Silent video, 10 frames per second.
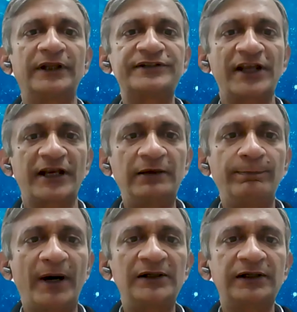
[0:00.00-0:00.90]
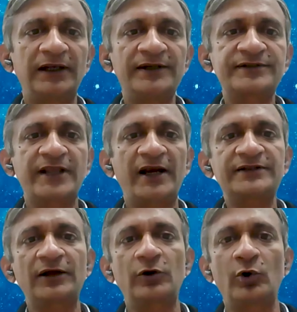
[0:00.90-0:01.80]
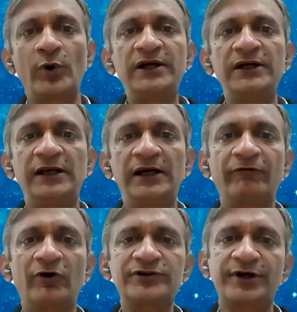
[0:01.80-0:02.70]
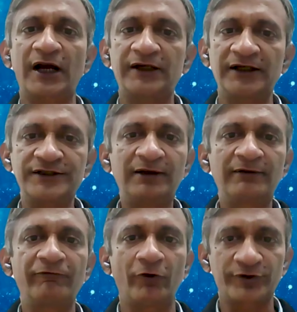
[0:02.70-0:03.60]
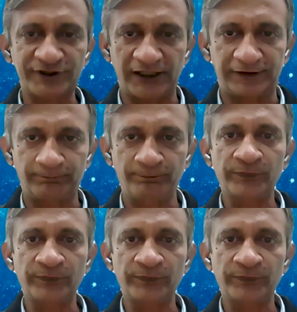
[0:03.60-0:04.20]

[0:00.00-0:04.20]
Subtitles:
The second part is there is a growing need for strategic foresight.